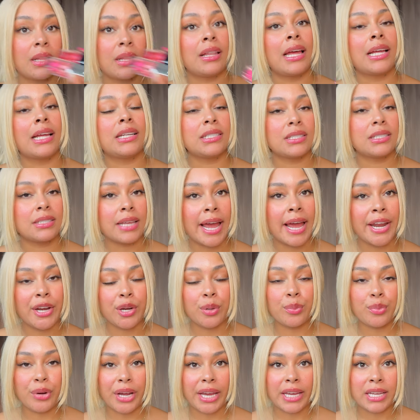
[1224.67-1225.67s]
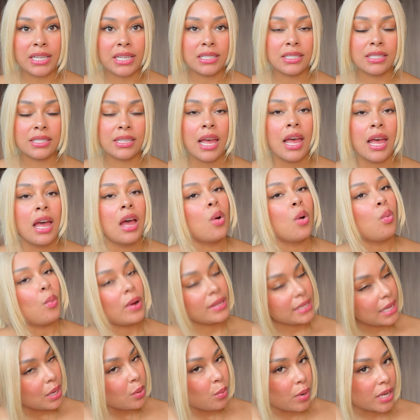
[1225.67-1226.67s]
like designer brands when
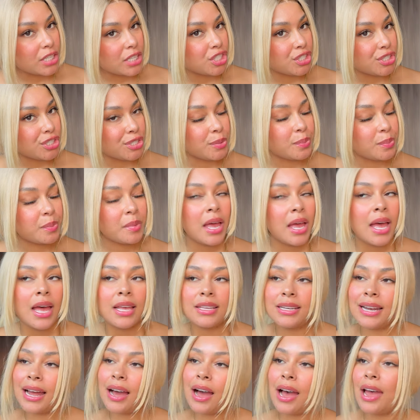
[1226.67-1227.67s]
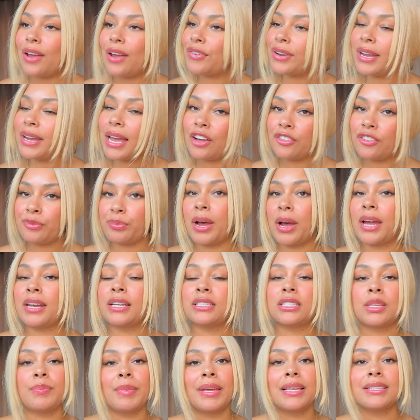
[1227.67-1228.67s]
they want to. Not every e.l.f. product
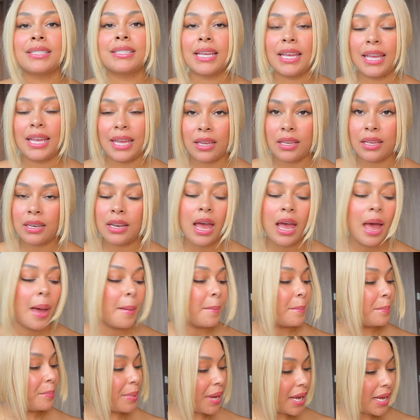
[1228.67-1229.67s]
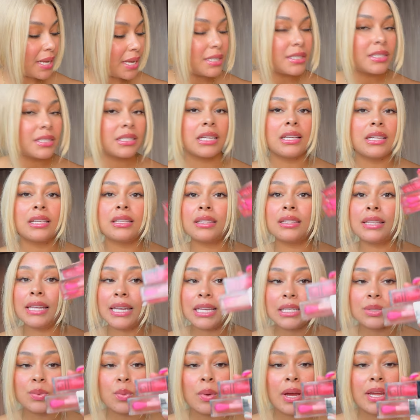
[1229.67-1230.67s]
to me is a hit, but
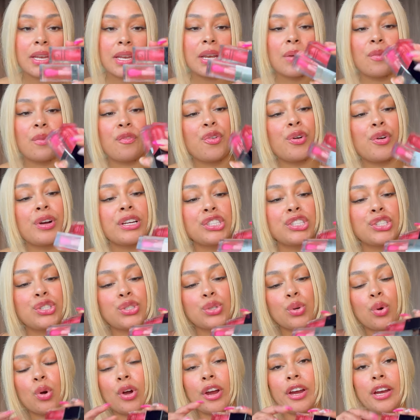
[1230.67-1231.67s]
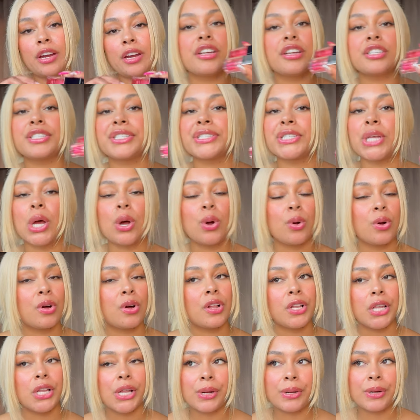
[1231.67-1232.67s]
this one for sure, so
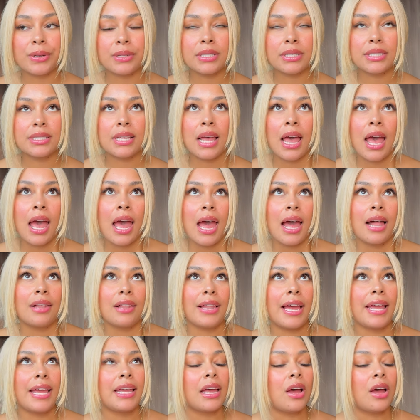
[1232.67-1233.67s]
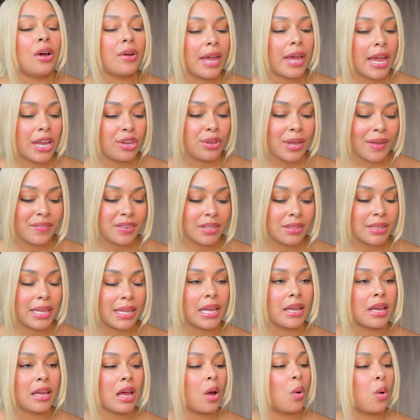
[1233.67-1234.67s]
close. Like, okay, you have to
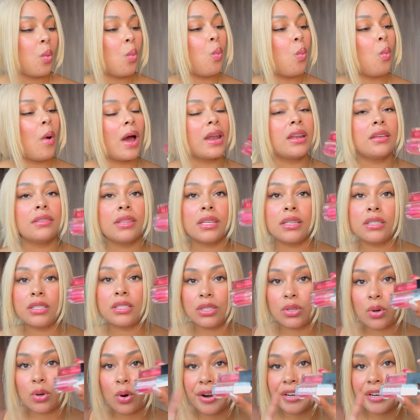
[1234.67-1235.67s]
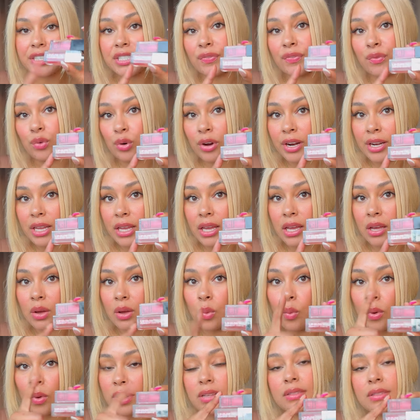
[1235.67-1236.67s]
think. One of the Dior is 40,
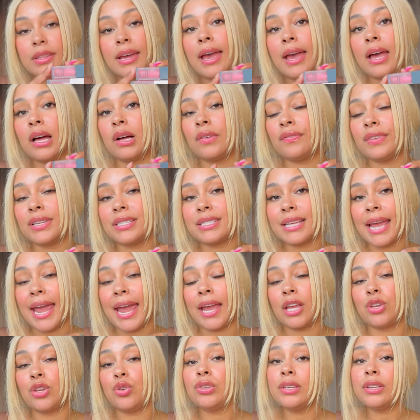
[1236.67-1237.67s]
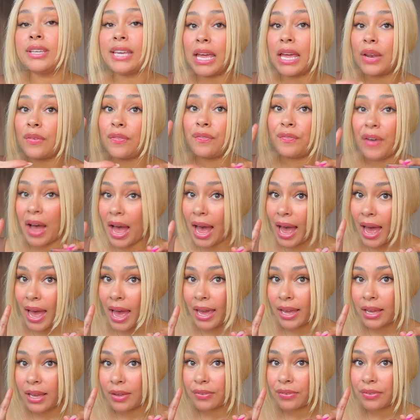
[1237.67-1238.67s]
one of the e.l.f. is eight. You could get
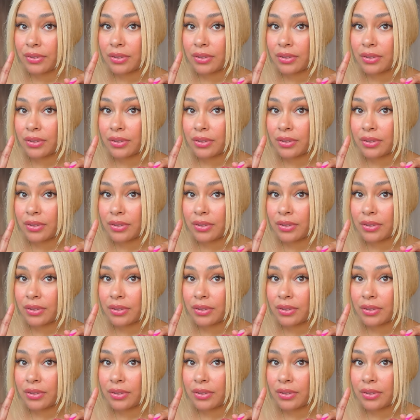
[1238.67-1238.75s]
five